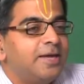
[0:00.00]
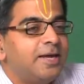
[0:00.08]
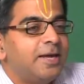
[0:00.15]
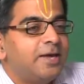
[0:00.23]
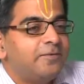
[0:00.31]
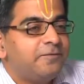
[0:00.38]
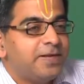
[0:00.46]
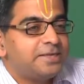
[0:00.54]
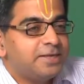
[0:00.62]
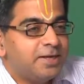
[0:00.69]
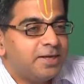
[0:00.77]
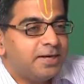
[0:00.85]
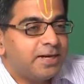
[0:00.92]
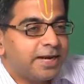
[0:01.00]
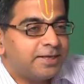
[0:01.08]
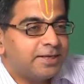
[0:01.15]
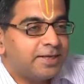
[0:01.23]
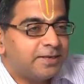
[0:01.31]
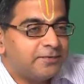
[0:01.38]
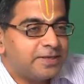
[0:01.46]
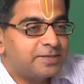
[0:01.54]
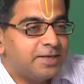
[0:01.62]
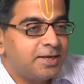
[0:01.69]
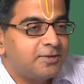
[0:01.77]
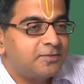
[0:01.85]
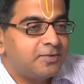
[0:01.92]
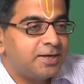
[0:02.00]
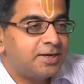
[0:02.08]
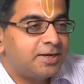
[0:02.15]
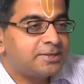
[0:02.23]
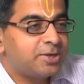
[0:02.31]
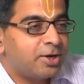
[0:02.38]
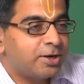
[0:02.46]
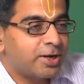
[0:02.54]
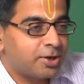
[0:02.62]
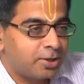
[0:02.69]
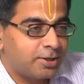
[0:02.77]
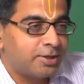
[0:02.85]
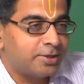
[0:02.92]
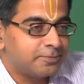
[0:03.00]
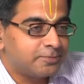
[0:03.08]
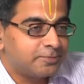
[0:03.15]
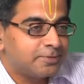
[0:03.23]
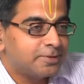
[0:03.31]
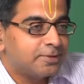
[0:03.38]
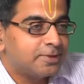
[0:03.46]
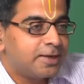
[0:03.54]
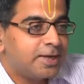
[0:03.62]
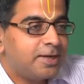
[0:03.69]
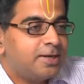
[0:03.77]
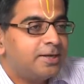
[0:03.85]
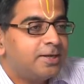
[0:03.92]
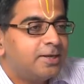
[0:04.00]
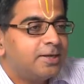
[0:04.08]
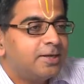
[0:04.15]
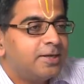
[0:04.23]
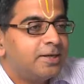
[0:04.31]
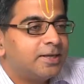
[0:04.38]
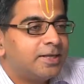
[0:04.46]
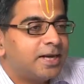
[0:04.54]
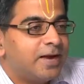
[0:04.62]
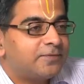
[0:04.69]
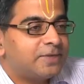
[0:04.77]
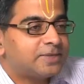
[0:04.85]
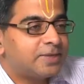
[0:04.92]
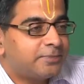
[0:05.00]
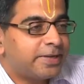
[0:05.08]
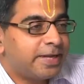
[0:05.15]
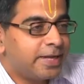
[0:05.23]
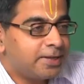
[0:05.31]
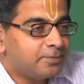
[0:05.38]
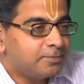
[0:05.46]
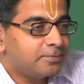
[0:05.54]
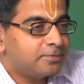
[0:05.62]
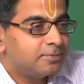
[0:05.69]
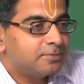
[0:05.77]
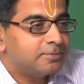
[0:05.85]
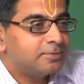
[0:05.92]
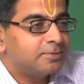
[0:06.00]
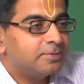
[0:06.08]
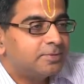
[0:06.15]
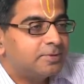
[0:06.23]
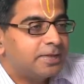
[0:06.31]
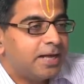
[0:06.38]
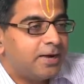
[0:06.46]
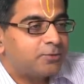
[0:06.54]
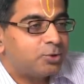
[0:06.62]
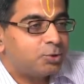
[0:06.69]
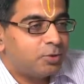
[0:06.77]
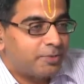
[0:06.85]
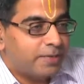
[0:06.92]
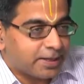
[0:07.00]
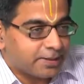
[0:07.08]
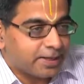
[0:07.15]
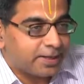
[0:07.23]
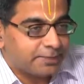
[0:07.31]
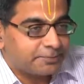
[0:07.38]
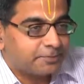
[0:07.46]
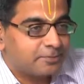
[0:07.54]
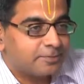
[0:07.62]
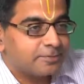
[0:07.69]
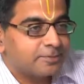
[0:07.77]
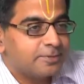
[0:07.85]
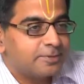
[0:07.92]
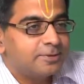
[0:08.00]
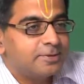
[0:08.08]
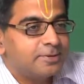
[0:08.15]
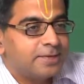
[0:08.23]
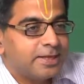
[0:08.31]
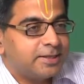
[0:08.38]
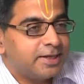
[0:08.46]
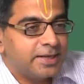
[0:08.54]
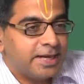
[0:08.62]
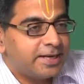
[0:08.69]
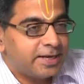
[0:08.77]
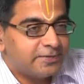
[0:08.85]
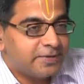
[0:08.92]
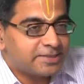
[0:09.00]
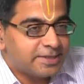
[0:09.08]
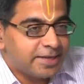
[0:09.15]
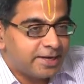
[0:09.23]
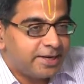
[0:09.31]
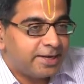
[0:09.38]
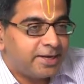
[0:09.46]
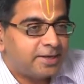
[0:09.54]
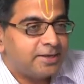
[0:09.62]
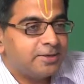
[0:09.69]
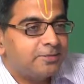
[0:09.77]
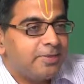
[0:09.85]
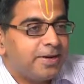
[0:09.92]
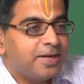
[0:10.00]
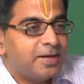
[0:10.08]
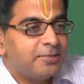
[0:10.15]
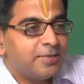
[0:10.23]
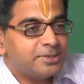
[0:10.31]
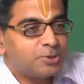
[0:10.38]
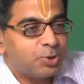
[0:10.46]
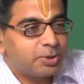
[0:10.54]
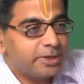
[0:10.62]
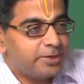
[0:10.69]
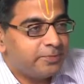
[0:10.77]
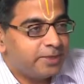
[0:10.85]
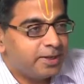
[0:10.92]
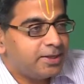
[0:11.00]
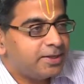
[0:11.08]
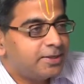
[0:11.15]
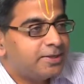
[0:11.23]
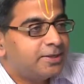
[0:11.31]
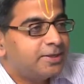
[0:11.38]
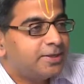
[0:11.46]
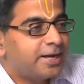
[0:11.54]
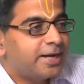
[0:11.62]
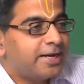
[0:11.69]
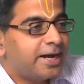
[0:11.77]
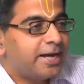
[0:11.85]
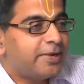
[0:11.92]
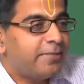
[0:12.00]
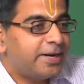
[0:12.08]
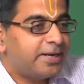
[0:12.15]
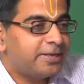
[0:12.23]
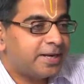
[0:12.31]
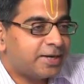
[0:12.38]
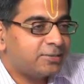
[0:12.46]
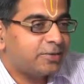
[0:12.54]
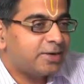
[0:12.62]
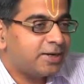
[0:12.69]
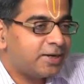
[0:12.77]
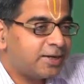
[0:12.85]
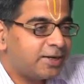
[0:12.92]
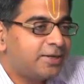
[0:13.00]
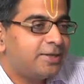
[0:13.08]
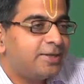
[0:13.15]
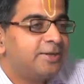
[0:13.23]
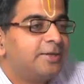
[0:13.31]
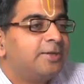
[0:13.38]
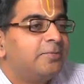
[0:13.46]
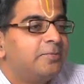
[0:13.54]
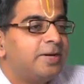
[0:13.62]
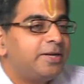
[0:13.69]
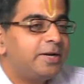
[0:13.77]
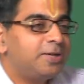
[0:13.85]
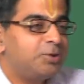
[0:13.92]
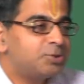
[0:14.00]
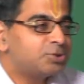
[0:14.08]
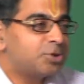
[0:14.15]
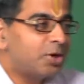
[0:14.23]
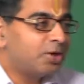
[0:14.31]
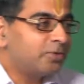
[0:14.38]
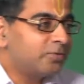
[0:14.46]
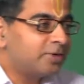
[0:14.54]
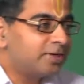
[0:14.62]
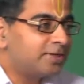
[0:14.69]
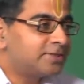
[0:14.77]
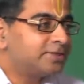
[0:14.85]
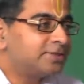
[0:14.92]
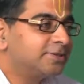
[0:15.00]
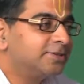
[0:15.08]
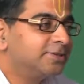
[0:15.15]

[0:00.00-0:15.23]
every single letter, every single word is all recorded, right. Then after some time they have to do a backtrack saying that I never said it, media misquoted me, right, I meant that only, media used wrong words,